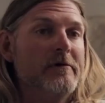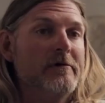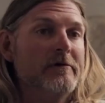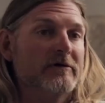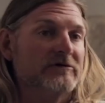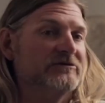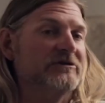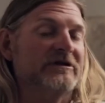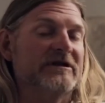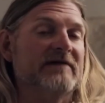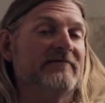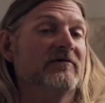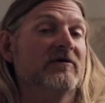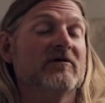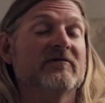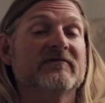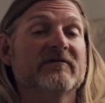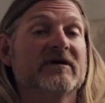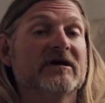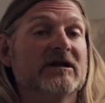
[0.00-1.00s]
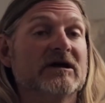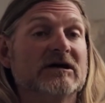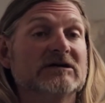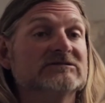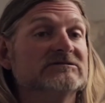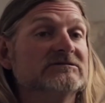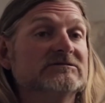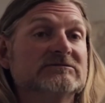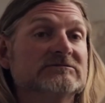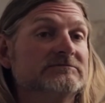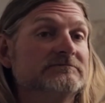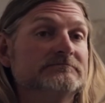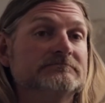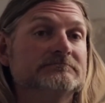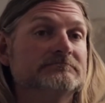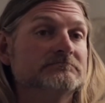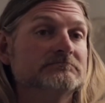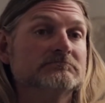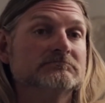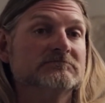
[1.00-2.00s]
because they're never going to forget us.
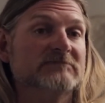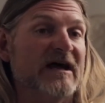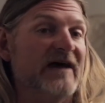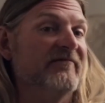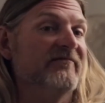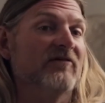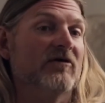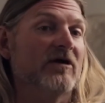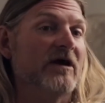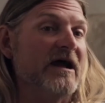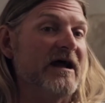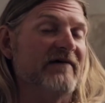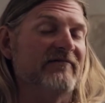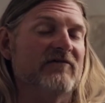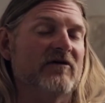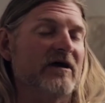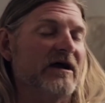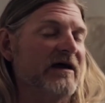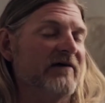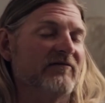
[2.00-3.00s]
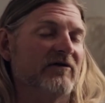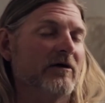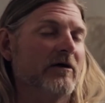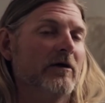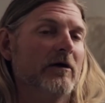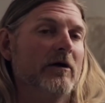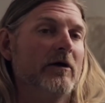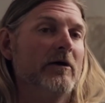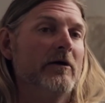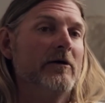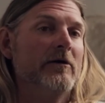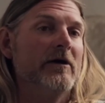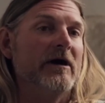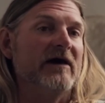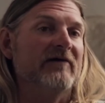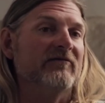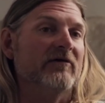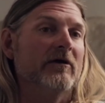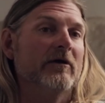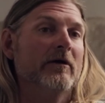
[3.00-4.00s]
Ever, ever, ever,
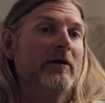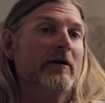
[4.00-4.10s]
ever.